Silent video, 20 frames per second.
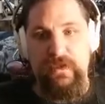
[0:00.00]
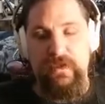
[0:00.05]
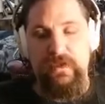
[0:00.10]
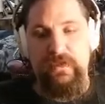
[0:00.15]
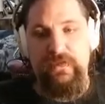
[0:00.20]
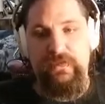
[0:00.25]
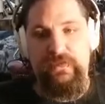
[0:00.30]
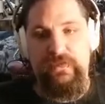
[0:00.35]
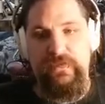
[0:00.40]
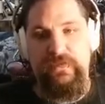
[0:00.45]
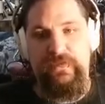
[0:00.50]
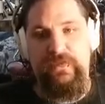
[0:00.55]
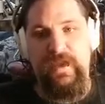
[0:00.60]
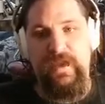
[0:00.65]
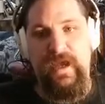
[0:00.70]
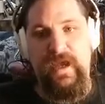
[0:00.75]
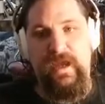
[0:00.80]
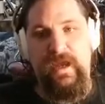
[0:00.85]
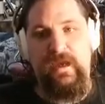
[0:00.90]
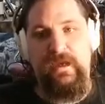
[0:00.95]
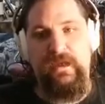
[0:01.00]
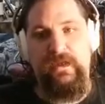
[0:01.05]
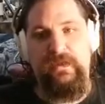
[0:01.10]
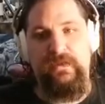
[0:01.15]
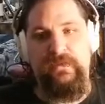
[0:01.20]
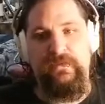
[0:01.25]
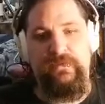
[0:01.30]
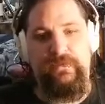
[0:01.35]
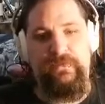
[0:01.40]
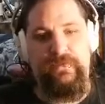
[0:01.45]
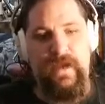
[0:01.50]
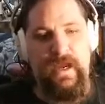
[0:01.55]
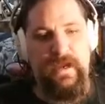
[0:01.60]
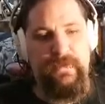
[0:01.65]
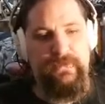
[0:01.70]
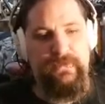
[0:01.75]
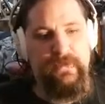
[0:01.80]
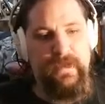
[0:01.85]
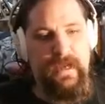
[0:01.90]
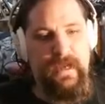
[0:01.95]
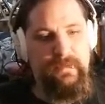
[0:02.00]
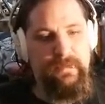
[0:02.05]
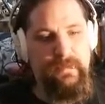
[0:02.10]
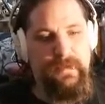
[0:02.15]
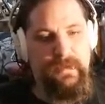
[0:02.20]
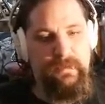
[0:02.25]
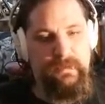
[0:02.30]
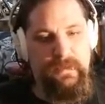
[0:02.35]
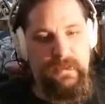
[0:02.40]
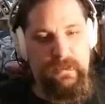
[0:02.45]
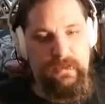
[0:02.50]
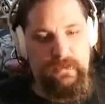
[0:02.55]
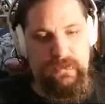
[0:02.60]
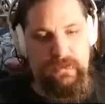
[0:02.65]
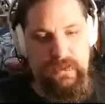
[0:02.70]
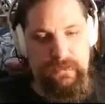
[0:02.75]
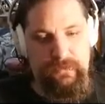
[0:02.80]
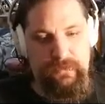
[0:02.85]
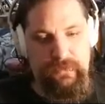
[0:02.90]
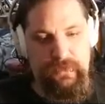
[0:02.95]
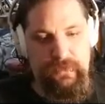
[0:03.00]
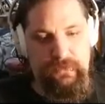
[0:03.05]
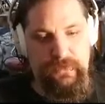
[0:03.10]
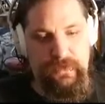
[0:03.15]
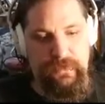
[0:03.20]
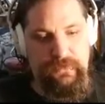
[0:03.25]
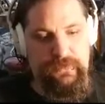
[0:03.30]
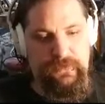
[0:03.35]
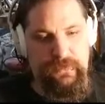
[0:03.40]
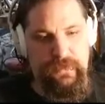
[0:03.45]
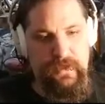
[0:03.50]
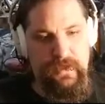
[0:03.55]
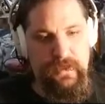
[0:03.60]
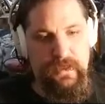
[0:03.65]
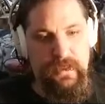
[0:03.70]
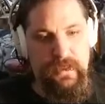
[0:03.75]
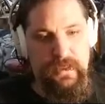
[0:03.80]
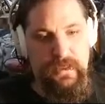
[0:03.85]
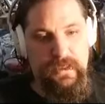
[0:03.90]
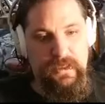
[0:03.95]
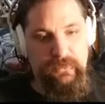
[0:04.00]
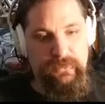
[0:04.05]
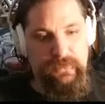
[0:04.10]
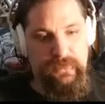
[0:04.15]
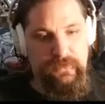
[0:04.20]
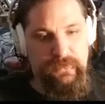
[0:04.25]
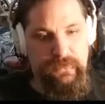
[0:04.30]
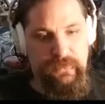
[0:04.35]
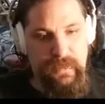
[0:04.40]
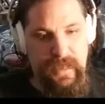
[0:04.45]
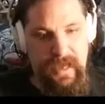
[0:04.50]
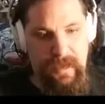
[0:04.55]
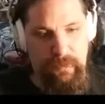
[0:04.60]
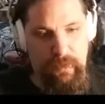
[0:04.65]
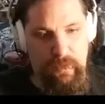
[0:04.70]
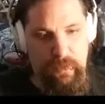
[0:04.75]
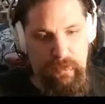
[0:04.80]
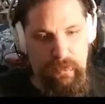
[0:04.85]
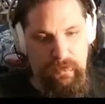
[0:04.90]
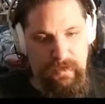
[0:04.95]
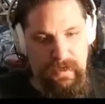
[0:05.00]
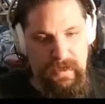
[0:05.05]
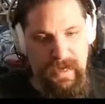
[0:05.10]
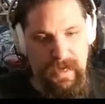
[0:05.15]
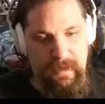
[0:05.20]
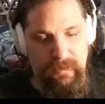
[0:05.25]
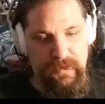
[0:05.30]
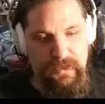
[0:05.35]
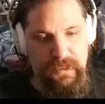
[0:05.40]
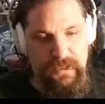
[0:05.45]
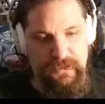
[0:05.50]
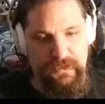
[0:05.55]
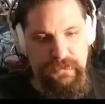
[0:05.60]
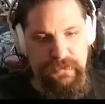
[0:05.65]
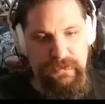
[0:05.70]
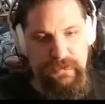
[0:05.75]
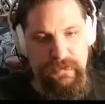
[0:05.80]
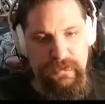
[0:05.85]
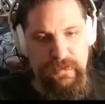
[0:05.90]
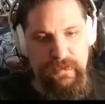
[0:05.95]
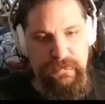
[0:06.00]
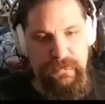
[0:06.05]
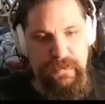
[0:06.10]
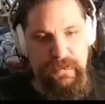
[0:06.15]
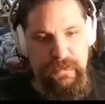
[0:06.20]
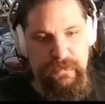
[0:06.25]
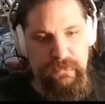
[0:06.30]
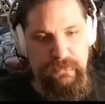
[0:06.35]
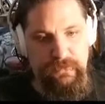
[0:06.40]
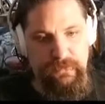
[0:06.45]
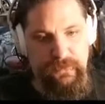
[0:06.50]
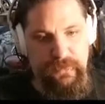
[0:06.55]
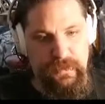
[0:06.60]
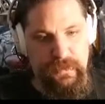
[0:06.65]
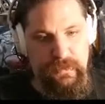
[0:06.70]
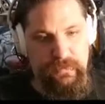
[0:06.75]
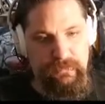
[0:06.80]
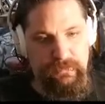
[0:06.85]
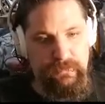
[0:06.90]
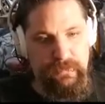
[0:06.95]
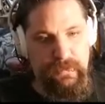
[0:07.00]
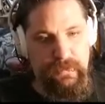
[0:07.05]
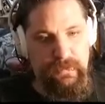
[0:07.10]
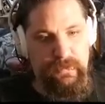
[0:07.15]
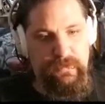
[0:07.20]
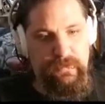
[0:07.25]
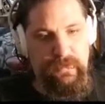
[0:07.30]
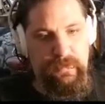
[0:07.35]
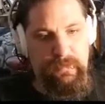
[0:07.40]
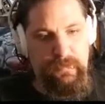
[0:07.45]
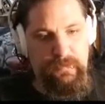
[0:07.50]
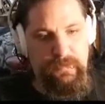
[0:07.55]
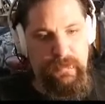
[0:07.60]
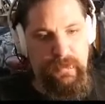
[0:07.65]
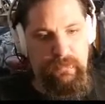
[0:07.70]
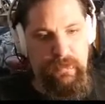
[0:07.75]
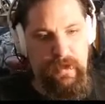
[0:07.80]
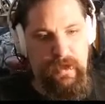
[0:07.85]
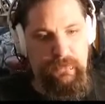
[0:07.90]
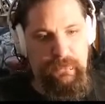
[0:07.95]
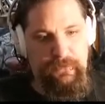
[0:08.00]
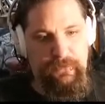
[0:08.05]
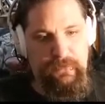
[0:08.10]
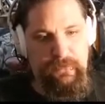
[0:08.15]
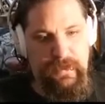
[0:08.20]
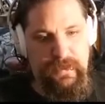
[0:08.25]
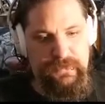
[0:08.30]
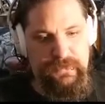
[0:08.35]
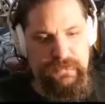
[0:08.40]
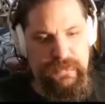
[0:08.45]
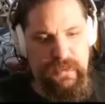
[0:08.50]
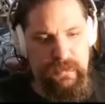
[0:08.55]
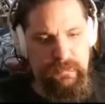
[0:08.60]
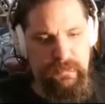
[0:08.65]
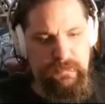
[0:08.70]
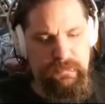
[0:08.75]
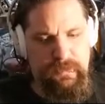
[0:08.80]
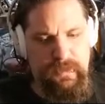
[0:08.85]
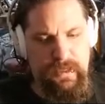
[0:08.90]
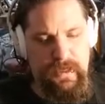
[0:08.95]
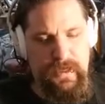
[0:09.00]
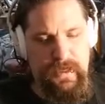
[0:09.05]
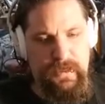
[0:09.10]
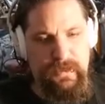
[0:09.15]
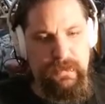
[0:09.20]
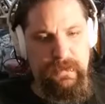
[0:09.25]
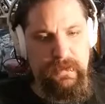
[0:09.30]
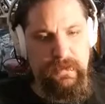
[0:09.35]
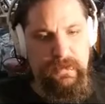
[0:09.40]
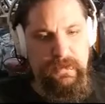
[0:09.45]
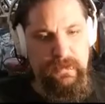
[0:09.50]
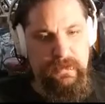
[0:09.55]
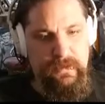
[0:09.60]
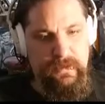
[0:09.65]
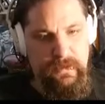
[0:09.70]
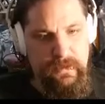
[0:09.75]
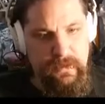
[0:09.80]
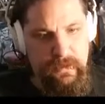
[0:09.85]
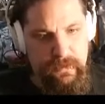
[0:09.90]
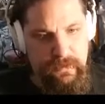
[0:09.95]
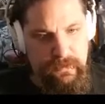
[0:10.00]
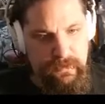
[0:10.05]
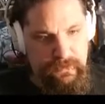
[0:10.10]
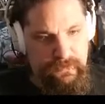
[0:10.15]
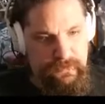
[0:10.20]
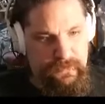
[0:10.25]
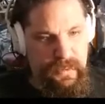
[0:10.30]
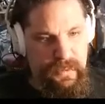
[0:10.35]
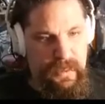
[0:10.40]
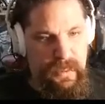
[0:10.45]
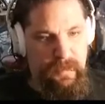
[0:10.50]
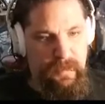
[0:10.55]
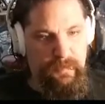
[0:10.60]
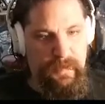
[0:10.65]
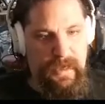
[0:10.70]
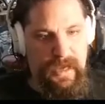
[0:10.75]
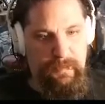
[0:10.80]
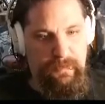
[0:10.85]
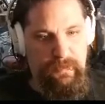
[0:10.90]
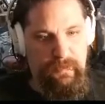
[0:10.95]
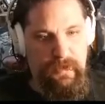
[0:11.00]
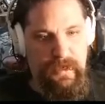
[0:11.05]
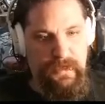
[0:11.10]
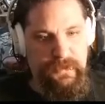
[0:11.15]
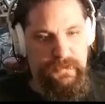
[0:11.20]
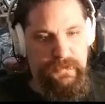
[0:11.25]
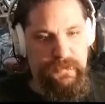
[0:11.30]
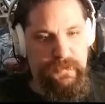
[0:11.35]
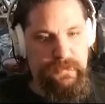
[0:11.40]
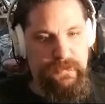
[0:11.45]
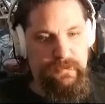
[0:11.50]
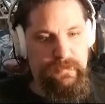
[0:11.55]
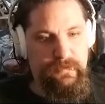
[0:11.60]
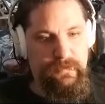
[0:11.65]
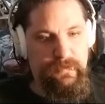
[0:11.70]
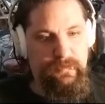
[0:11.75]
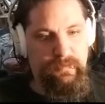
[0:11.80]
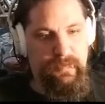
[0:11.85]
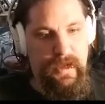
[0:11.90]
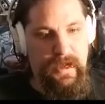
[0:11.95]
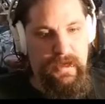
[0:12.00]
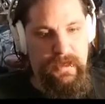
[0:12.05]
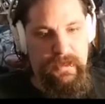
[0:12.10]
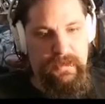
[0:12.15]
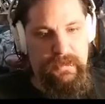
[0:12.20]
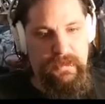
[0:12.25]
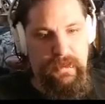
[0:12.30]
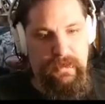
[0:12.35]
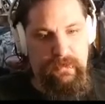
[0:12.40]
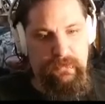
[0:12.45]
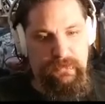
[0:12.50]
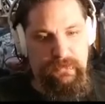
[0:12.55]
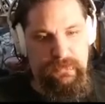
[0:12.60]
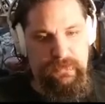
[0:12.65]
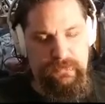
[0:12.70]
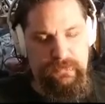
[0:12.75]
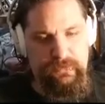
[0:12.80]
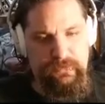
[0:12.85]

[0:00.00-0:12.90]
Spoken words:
This is 5.9mm clips, so this gives us a lot more ammunition in the Uzi. Something to be aware for the next time you play this game. Operation Body Count.